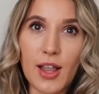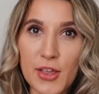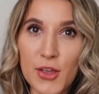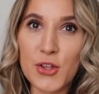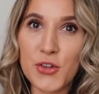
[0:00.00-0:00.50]

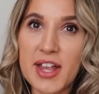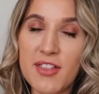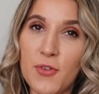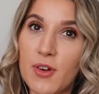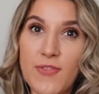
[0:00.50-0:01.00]
like a good
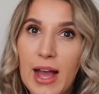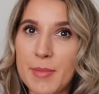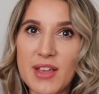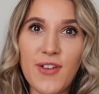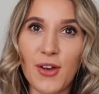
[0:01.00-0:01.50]
dress for a
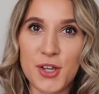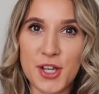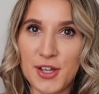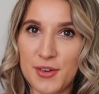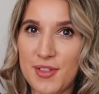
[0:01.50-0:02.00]
family
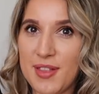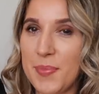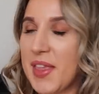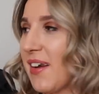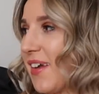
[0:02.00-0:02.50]
function or
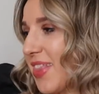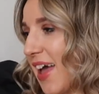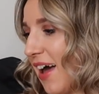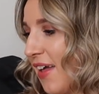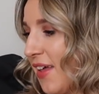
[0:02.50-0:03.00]
something like
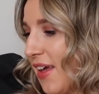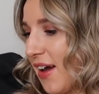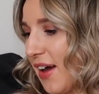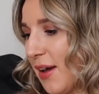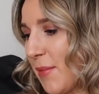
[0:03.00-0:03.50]
that.
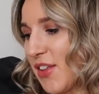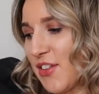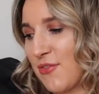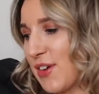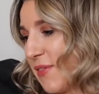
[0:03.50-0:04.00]
I
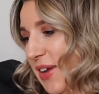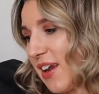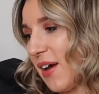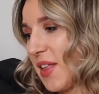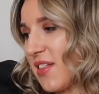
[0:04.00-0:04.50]
just really, really
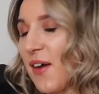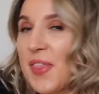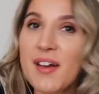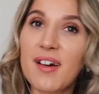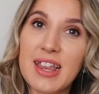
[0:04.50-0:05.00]
like this. I
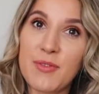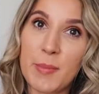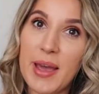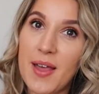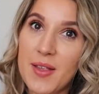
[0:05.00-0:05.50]
think I'll
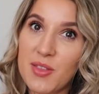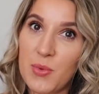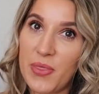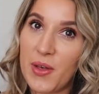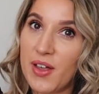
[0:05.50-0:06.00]
even pair this
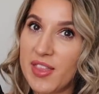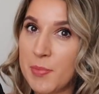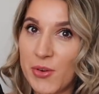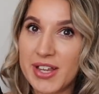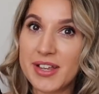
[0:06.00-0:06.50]
with a
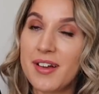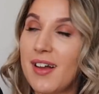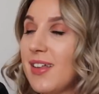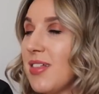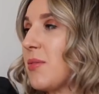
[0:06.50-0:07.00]
spotty
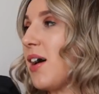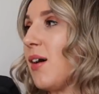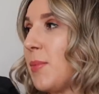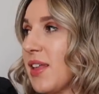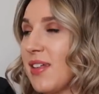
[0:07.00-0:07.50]
tie as
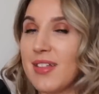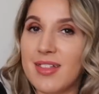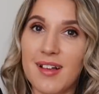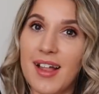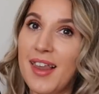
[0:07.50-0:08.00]
well,
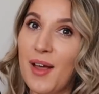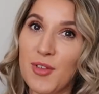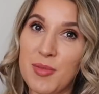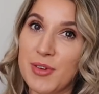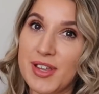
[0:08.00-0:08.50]
because I
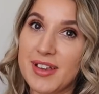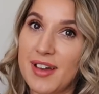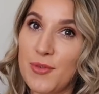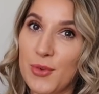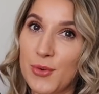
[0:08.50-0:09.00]
love a spotty tie for